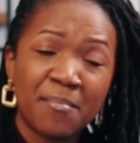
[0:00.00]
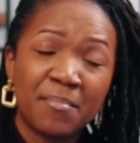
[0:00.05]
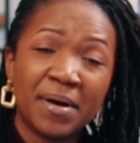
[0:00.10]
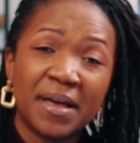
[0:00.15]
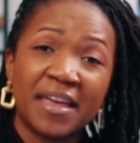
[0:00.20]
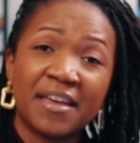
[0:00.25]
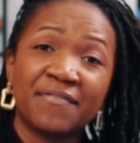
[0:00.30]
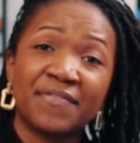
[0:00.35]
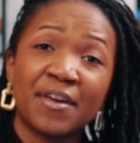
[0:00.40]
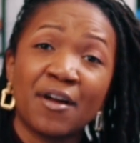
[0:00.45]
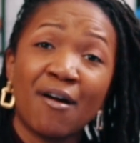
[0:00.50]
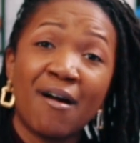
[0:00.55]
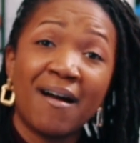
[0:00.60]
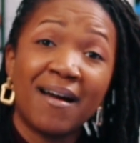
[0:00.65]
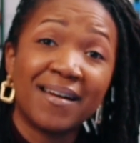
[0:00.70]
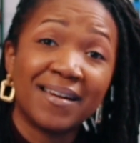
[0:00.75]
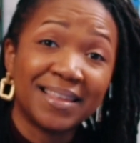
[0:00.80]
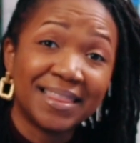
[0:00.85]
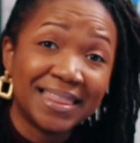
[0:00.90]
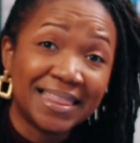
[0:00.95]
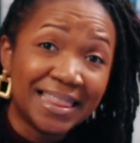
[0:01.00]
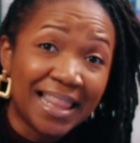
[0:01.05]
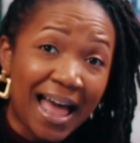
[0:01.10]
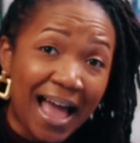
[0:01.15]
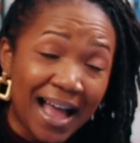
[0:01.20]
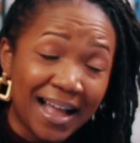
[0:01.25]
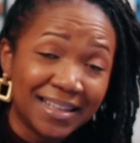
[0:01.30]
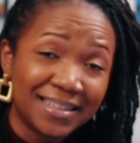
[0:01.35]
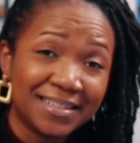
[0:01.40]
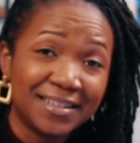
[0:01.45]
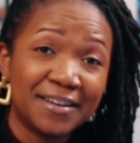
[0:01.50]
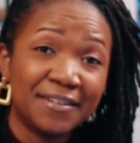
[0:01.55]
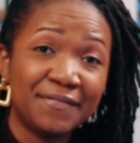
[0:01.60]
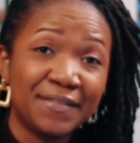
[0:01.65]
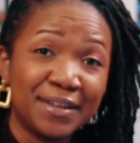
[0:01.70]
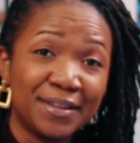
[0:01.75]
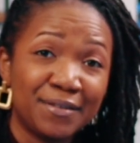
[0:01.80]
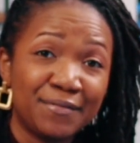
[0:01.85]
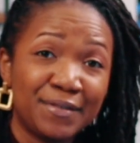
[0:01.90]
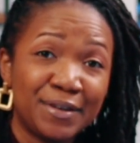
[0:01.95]
But if there are a lot
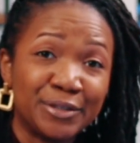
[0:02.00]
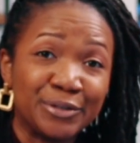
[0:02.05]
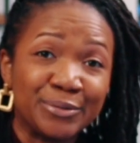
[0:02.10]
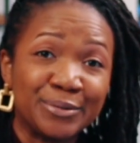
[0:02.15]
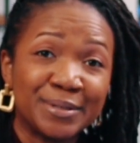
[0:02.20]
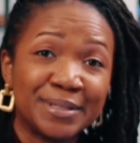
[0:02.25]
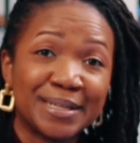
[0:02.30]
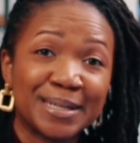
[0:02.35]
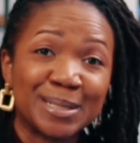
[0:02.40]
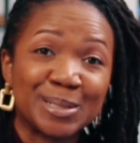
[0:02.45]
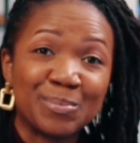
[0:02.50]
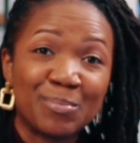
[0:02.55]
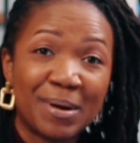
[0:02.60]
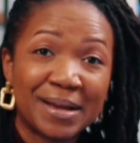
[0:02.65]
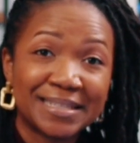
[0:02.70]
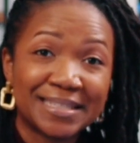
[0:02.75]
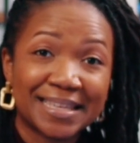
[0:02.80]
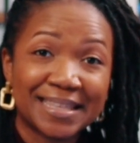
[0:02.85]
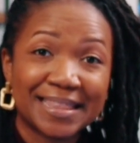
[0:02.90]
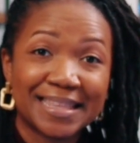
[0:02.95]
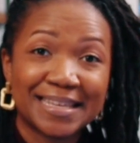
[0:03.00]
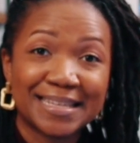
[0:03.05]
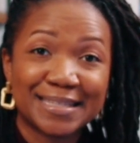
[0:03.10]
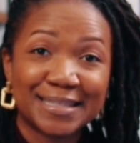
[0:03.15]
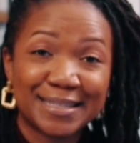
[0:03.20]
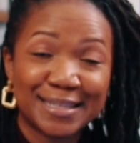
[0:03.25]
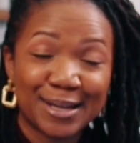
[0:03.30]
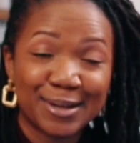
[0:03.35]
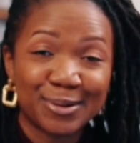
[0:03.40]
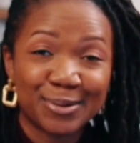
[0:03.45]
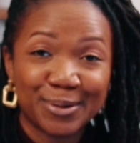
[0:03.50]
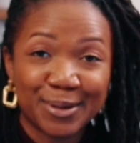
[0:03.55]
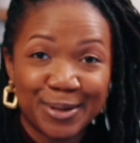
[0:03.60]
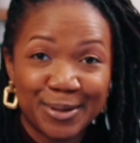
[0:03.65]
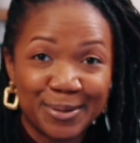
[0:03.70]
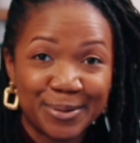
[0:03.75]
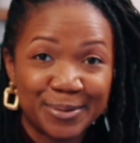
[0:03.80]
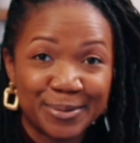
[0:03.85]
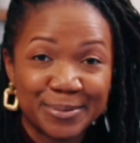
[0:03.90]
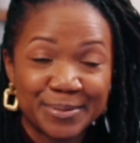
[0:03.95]
of individuals expressing these subtle
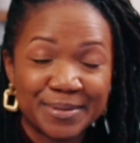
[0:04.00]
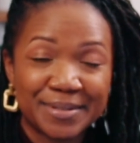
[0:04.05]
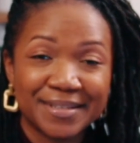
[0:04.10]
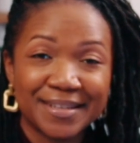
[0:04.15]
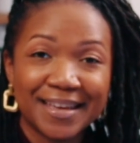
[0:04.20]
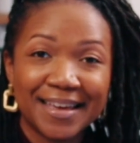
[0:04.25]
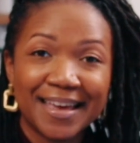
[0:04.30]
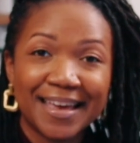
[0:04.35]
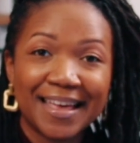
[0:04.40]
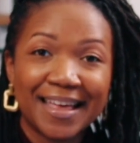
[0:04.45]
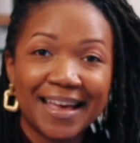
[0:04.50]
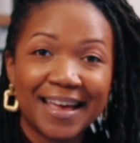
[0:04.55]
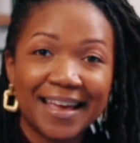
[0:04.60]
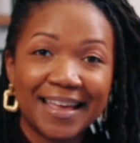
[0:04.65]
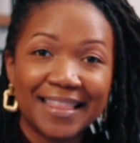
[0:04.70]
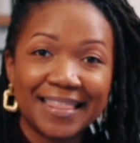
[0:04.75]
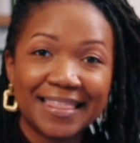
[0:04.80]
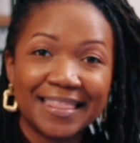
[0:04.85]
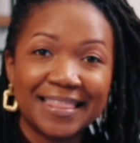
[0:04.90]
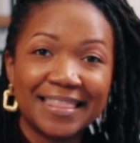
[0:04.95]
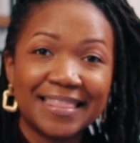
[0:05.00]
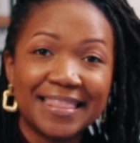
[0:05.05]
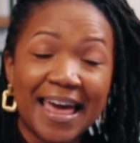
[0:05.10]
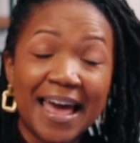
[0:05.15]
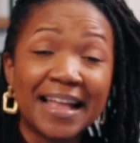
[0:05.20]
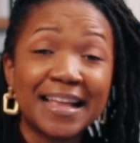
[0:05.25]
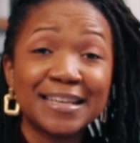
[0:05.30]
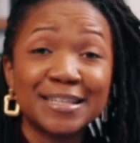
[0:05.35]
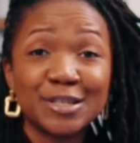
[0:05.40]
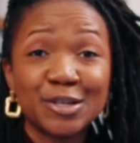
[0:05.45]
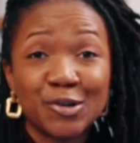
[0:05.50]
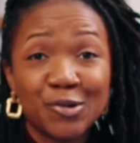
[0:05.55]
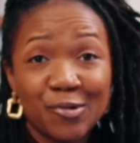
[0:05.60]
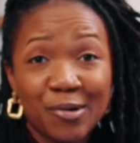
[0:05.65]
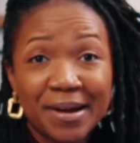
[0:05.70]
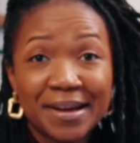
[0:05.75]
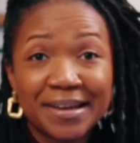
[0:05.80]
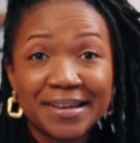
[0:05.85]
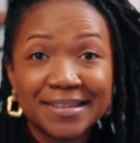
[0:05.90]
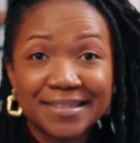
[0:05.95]
cues, that is a
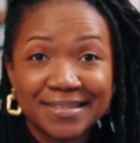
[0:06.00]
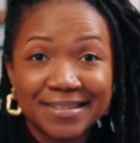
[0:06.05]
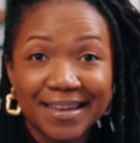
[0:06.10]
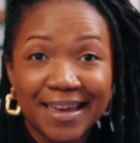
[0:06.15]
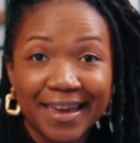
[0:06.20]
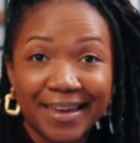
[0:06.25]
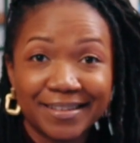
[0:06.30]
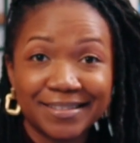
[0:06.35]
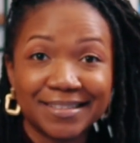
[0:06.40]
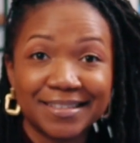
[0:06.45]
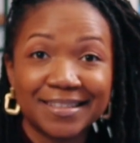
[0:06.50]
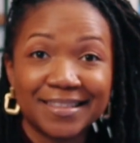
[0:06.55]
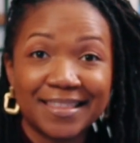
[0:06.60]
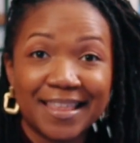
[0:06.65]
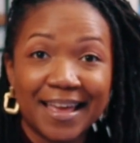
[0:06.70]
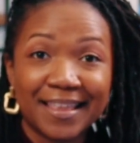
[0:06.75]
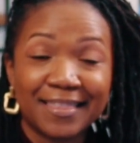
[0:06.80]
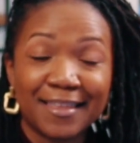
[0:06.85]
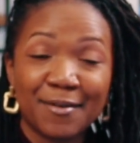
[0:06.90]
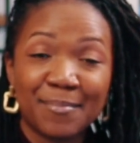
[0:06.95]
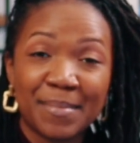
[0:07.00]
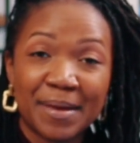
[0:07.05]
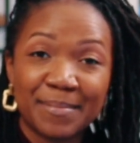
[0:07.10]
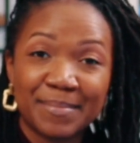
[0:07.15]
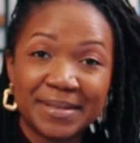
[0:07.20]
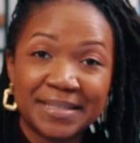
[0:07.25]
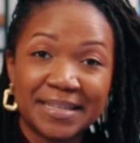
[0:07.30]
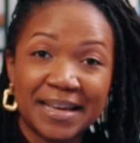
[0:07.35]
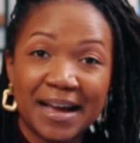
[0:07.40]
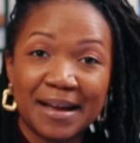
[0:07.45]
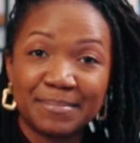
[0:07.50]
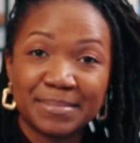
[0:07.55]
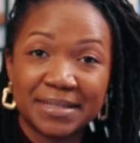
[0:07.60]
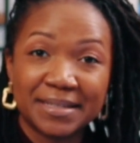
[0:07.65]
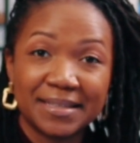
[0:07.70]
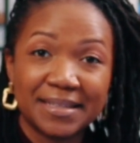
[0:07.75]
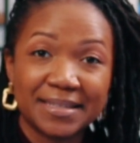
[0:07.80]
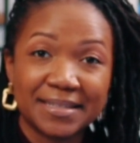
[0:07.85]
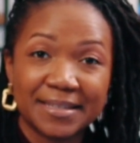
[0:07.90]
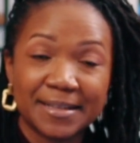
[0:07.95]
great indication that there may be time
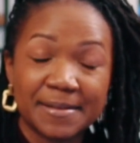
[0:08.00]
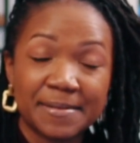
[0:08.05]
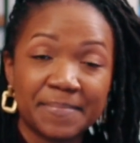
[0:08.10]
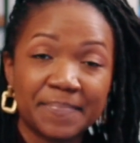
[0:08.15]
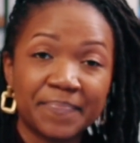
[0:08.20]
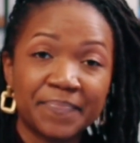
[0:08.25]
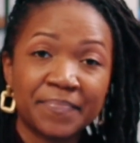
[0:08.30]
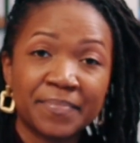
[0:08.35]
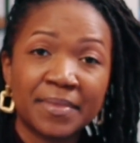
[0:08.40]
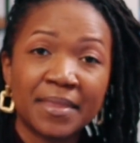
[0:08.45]
to listen.